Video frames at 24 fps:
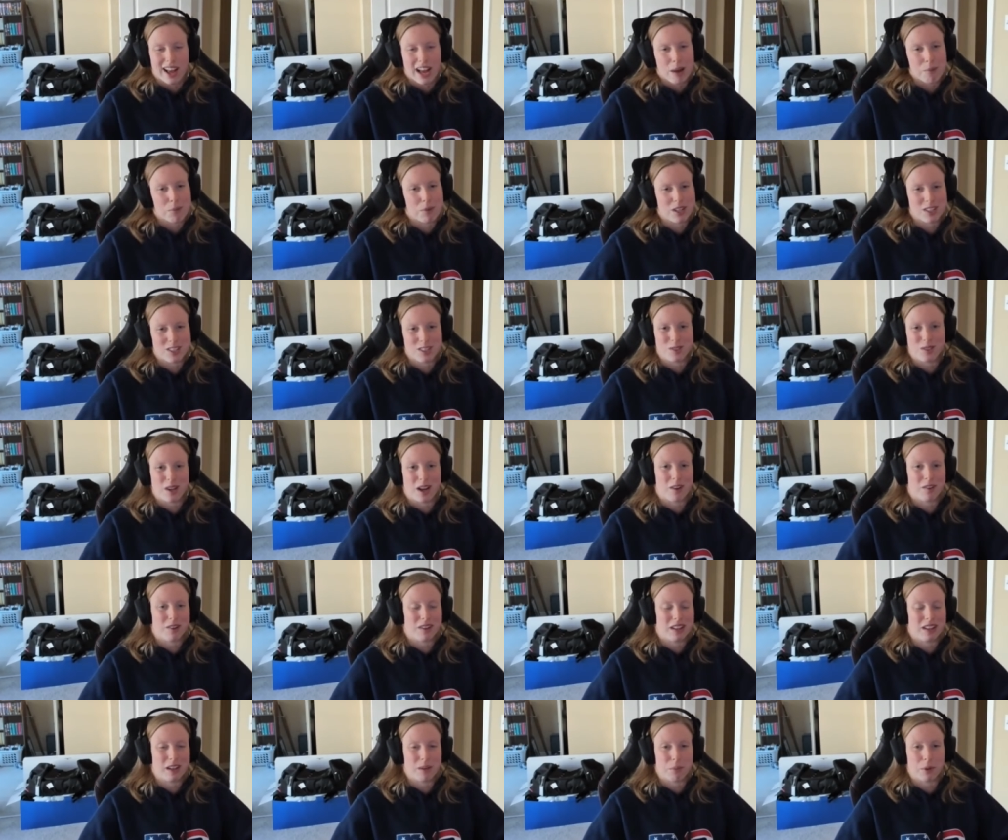I'm also not
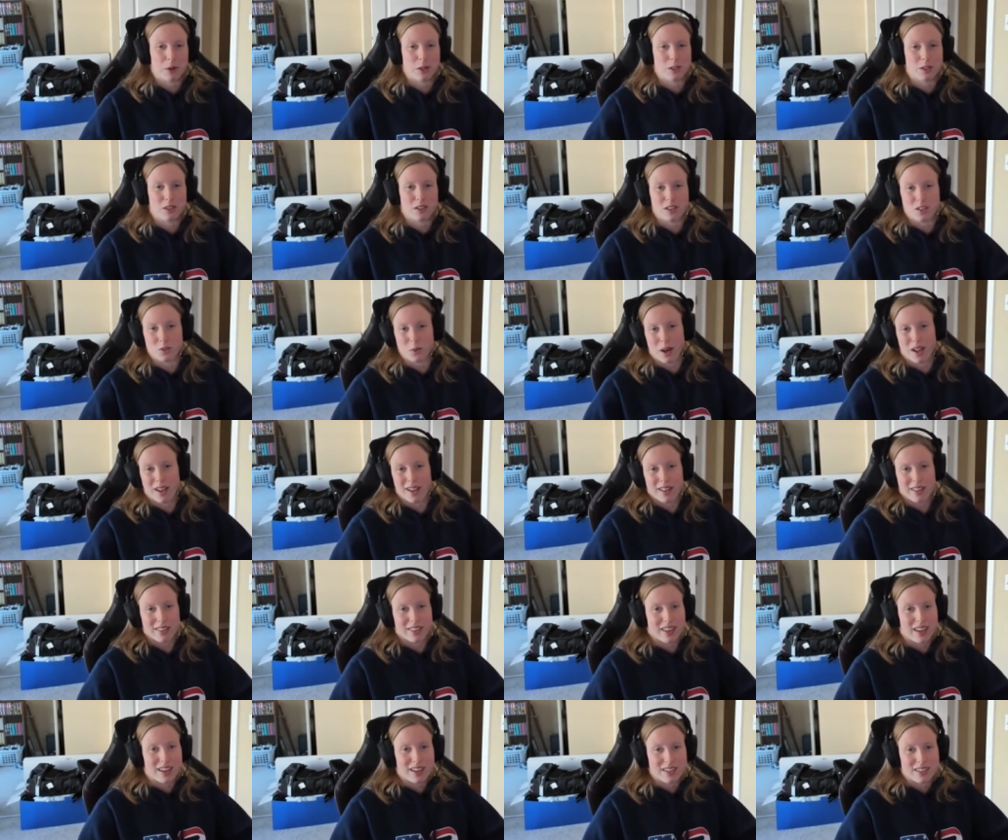really a person to dwell on
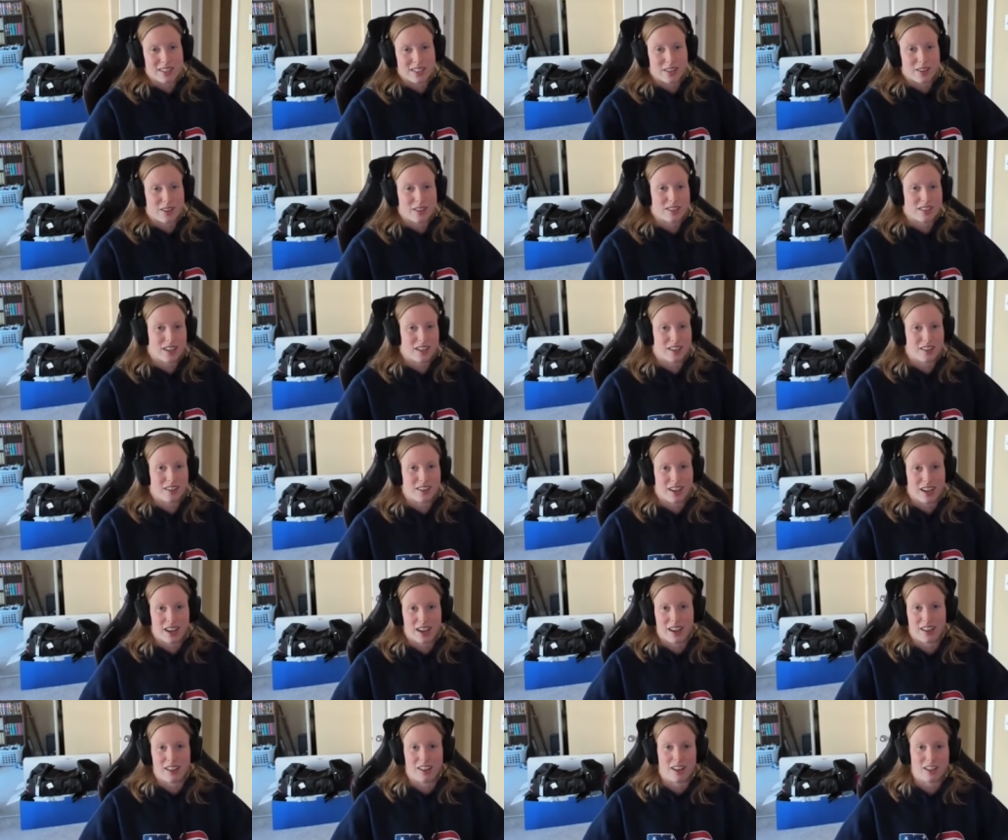things. So it's like,
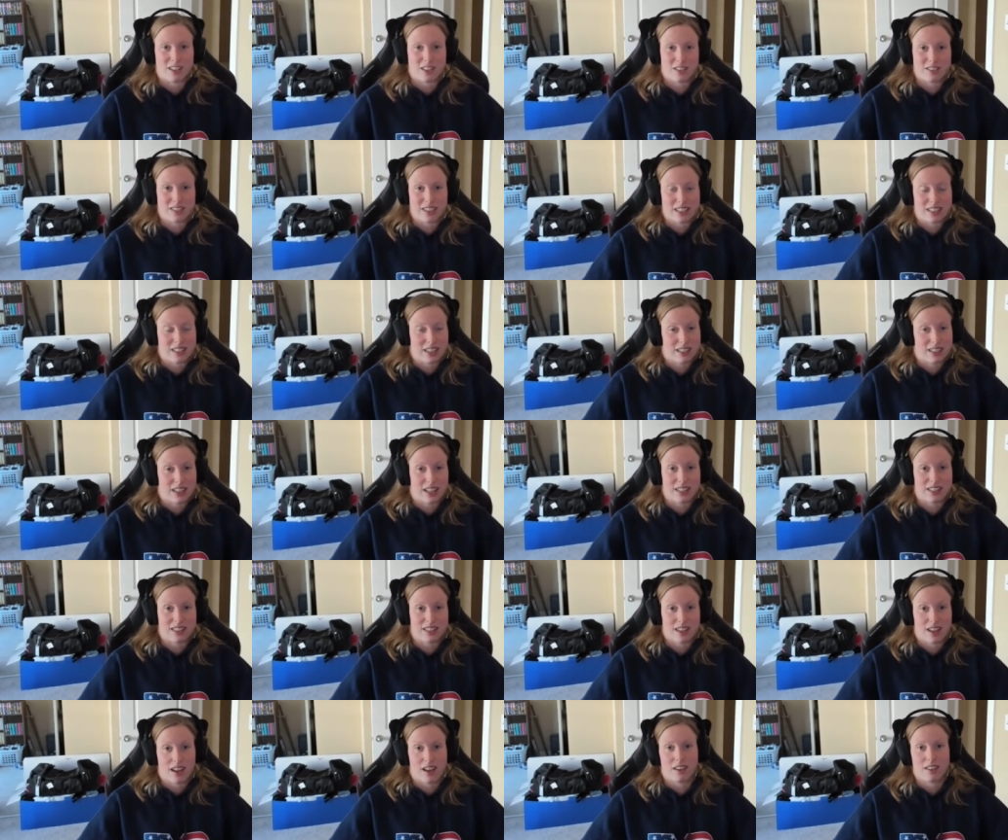okay, I lost the race. Like that
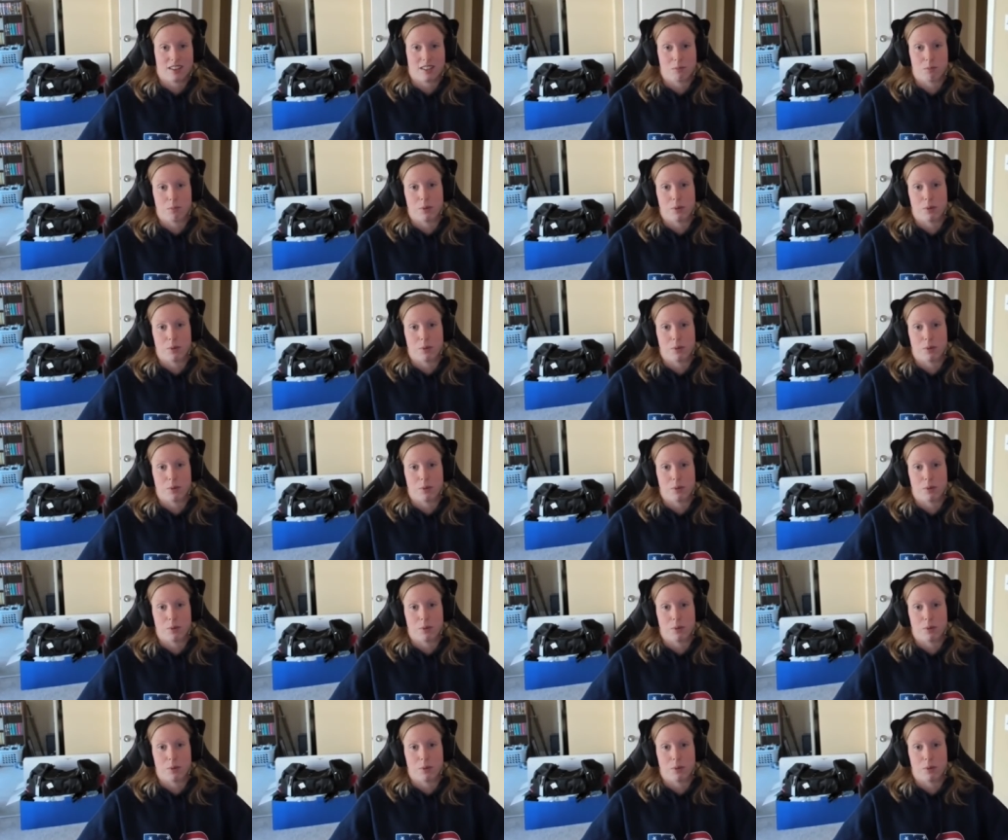sucks.